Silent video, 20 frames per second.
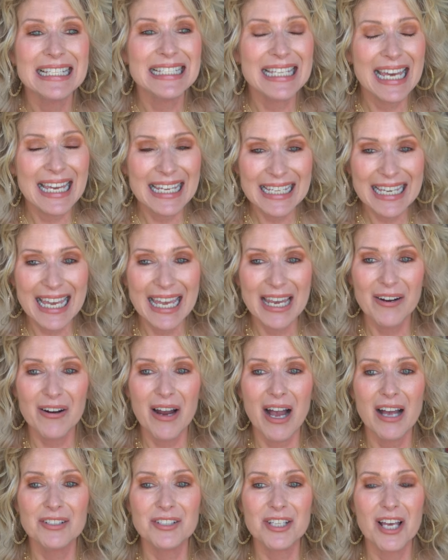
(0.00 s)
Take care.
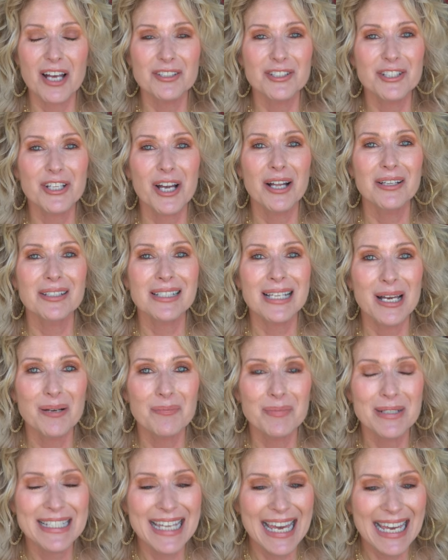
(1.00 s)
I'll talk to y'all in a
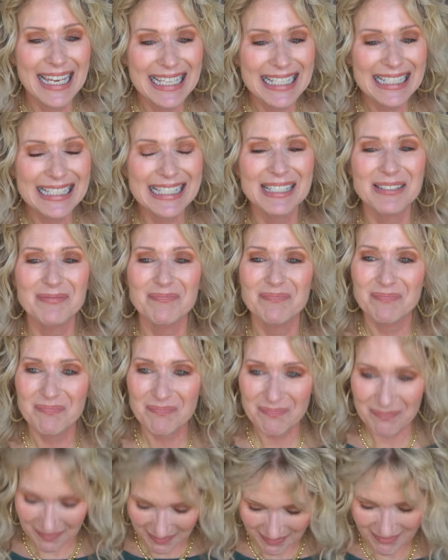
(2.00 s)
couple of days and
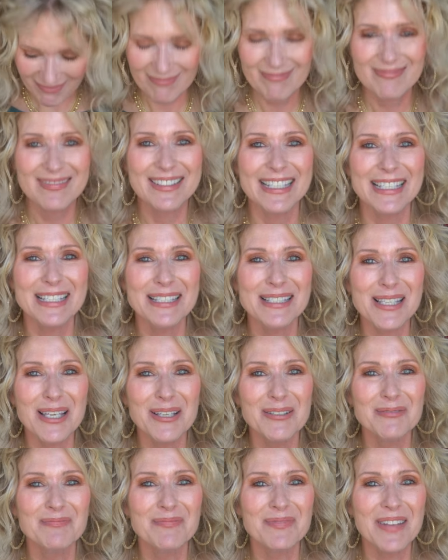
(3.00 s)
see you
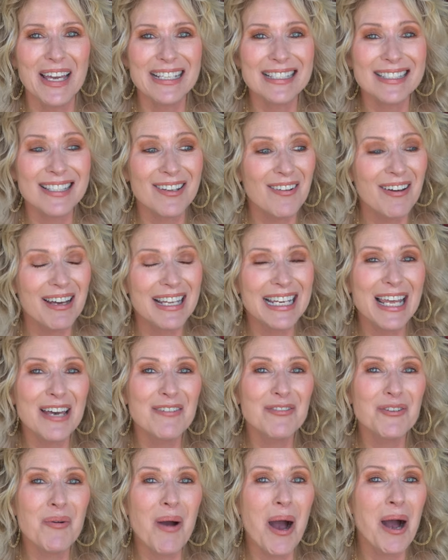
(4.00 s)
soon. Thanks a lot.
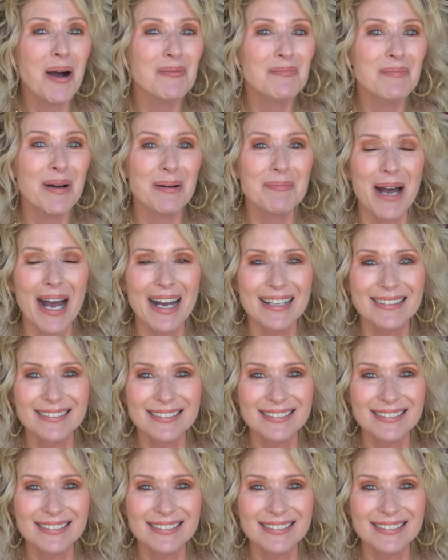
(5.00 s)
Love you all. Bye-bye.